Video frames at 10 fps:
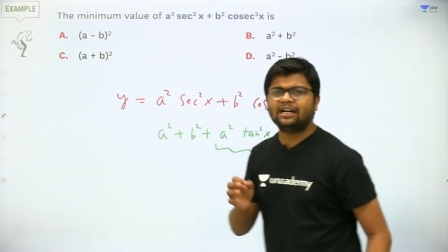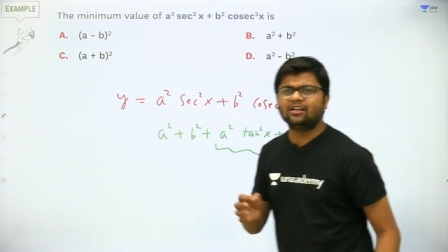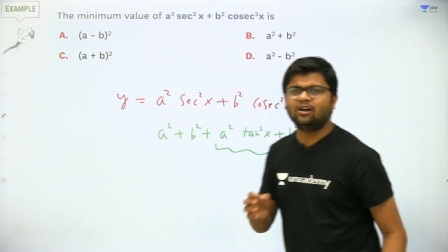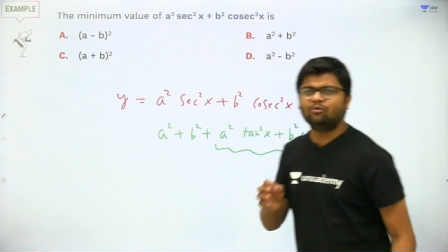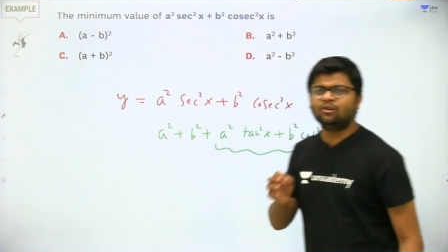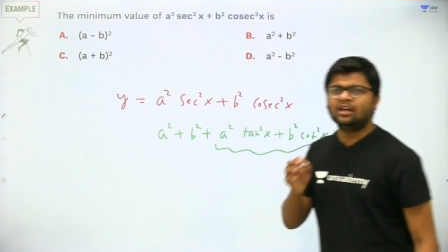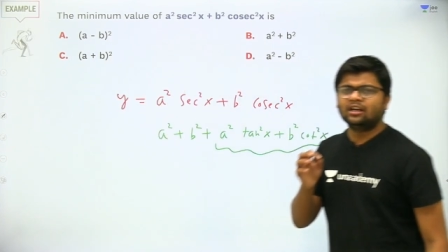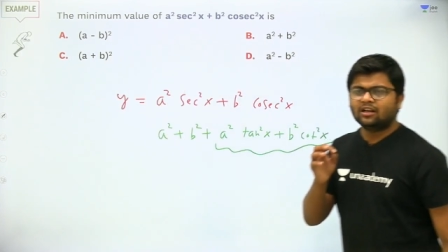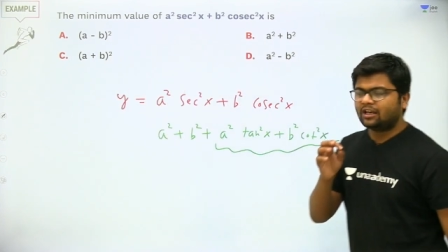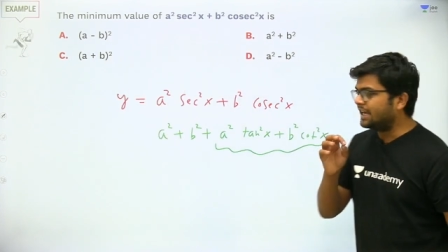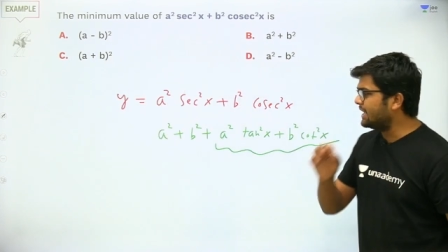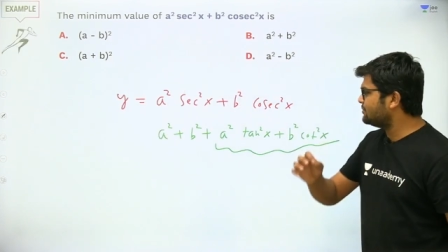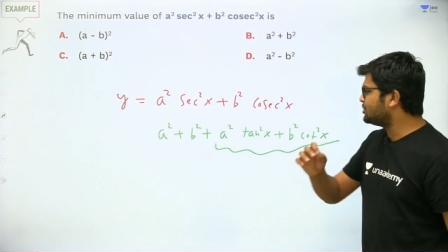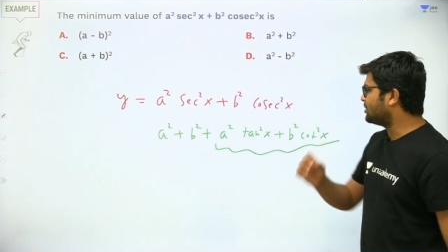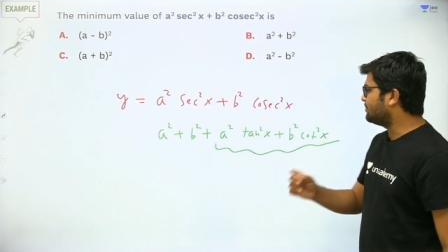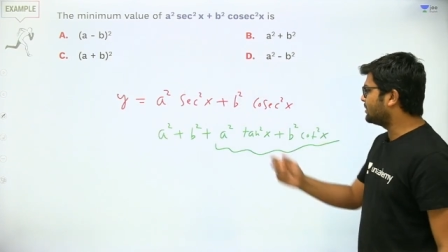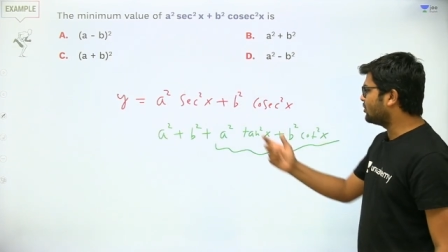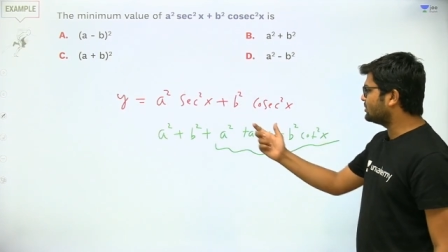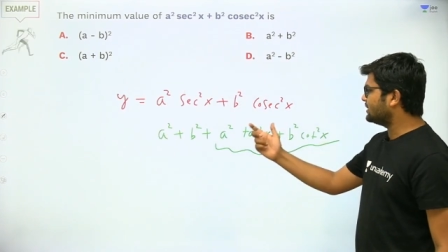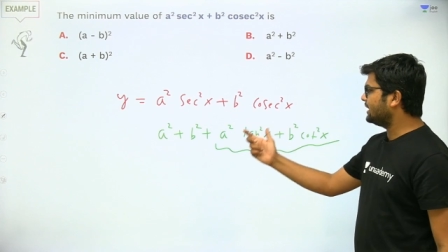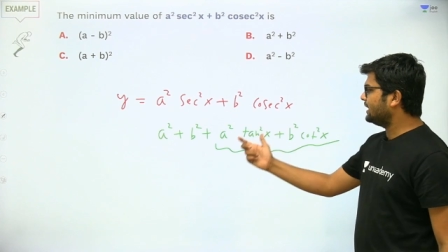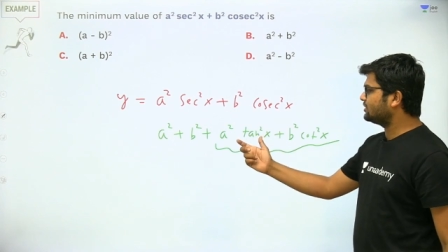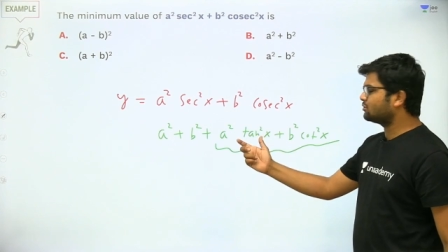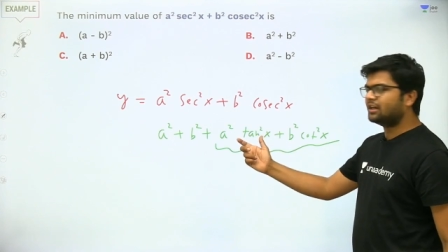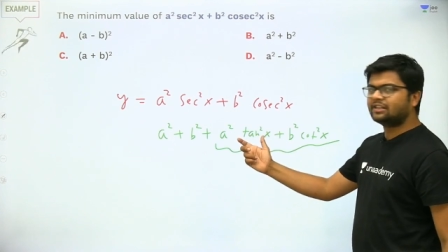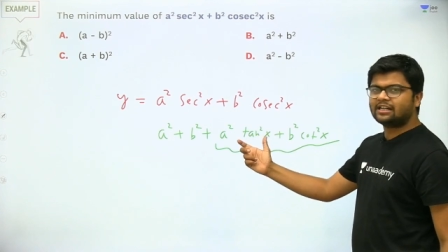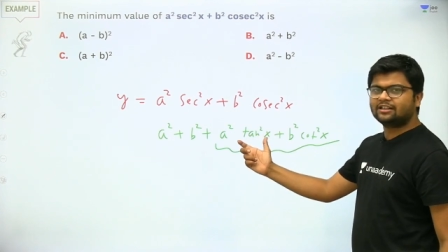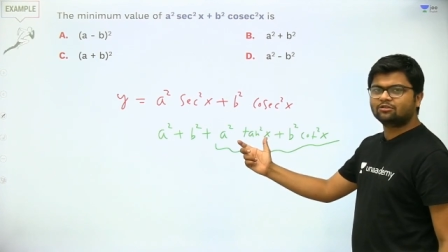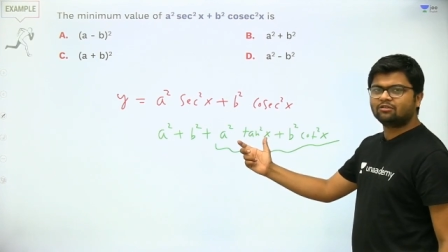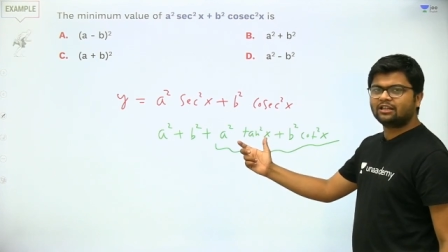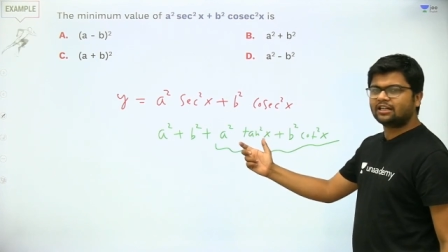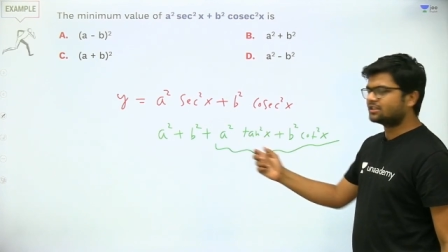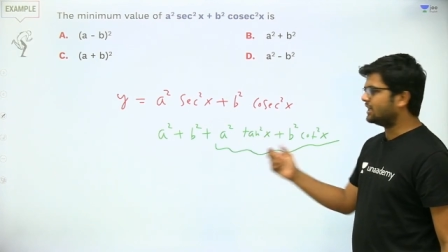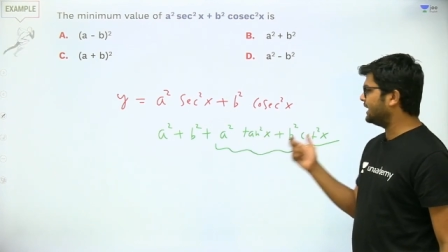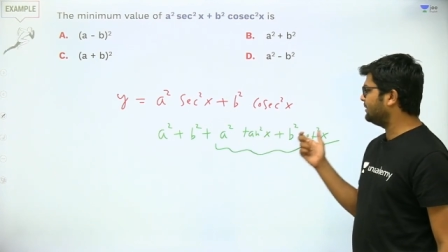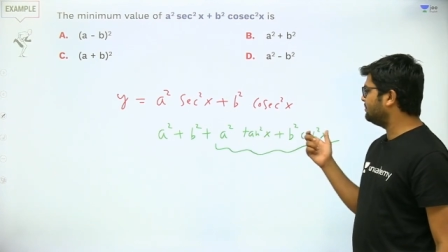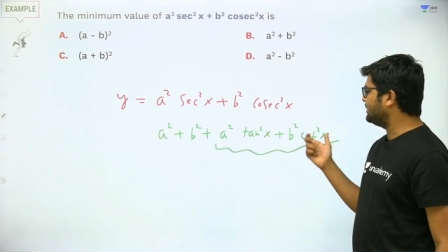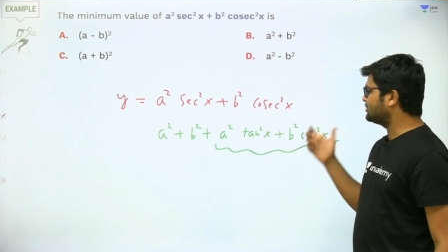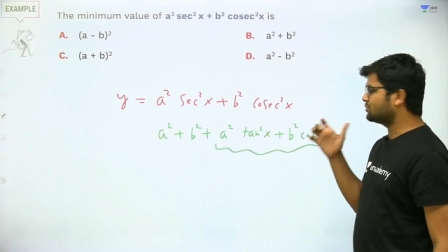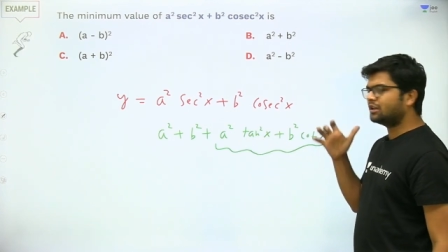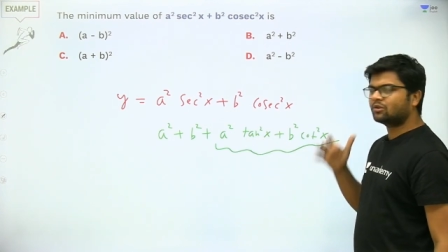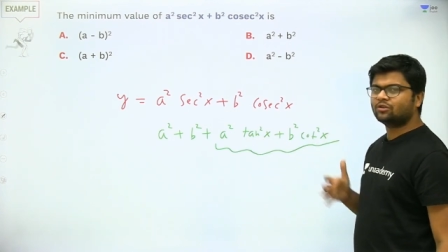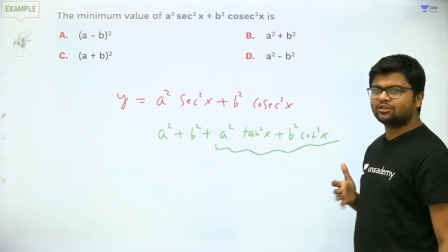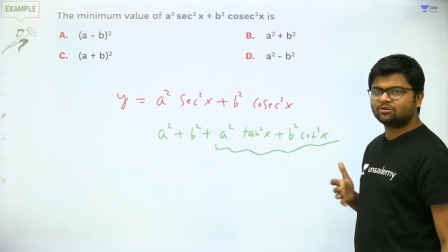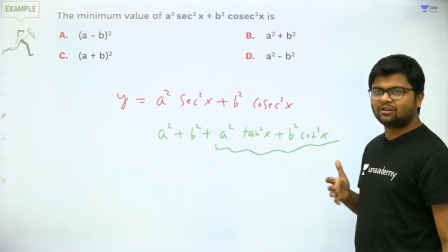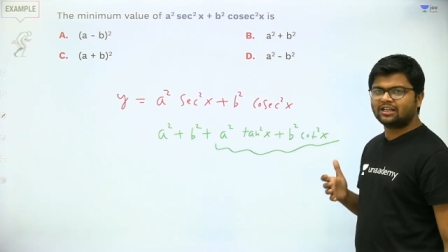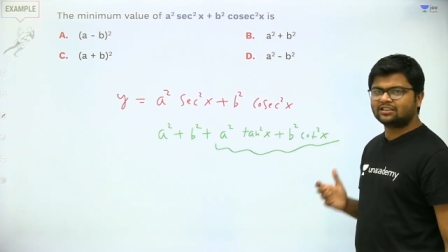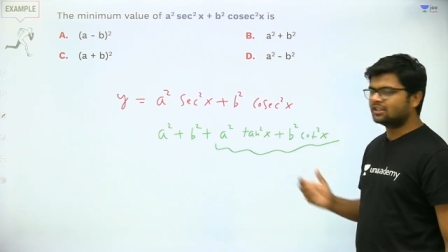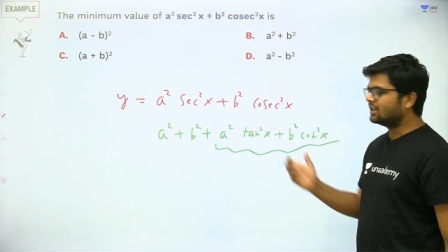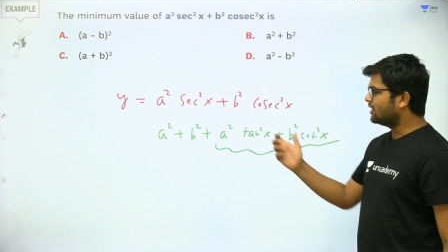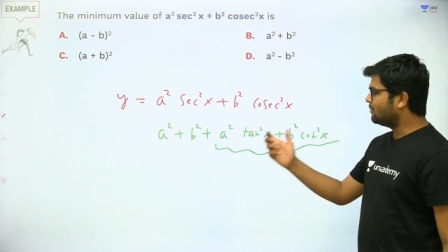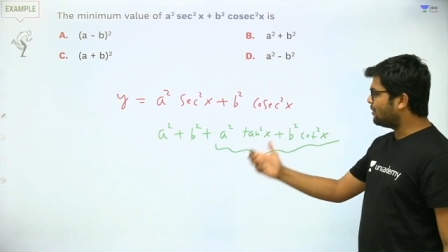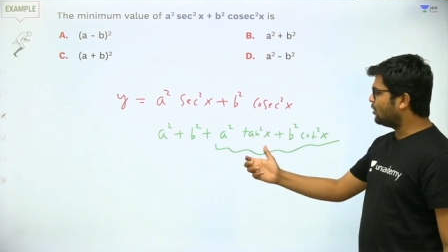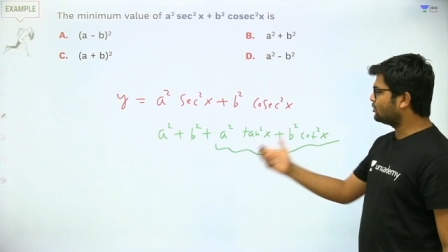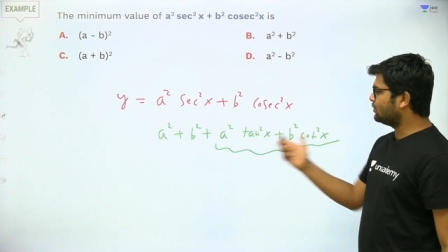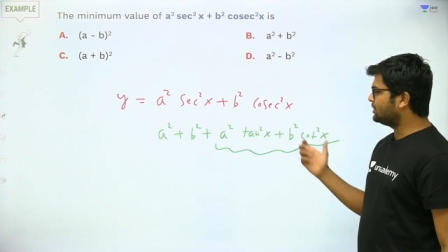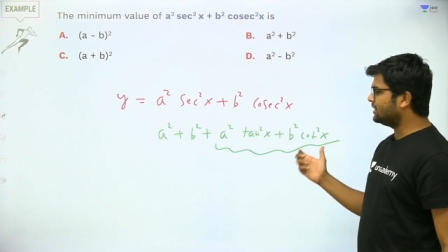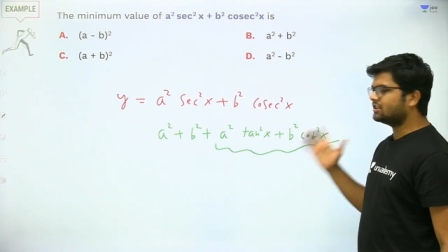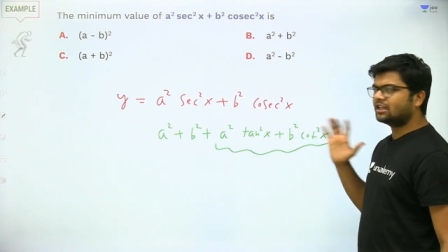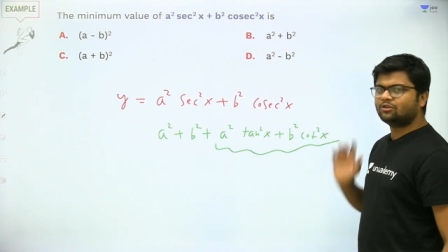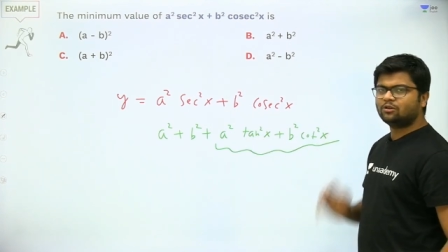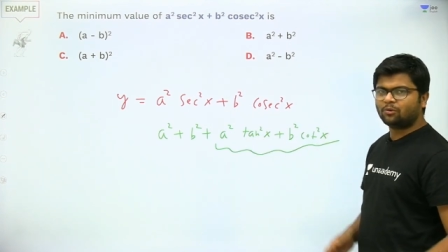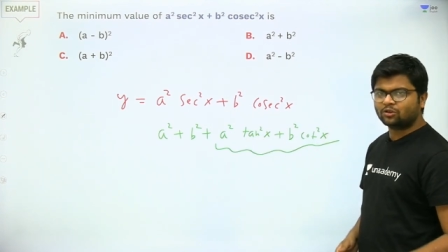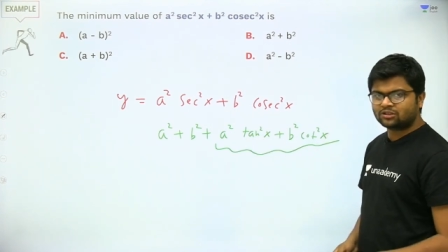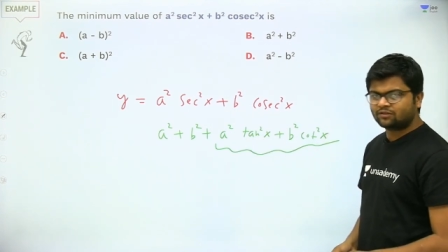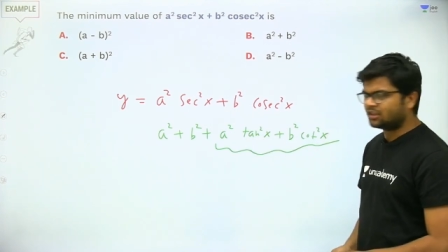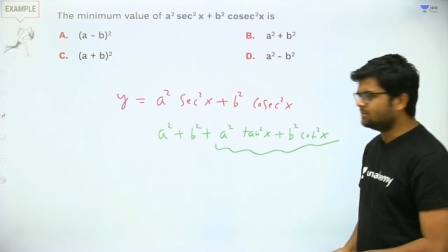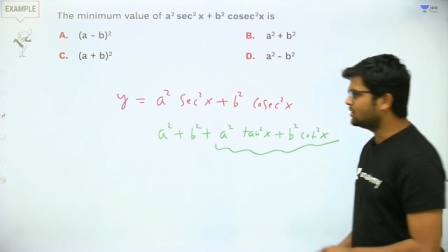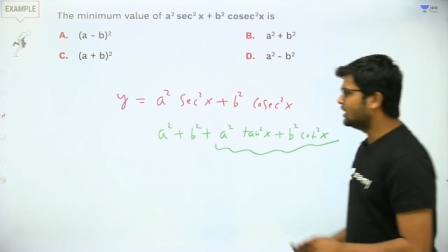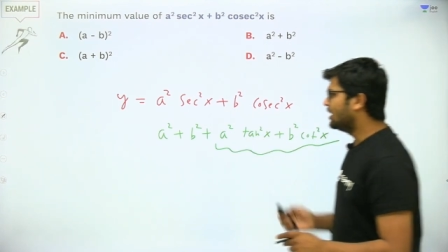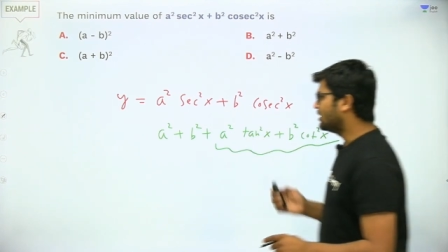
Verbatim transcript: idea of A M G M, because a square tan square x and b square cot square x, both of these are, you know, positive terms.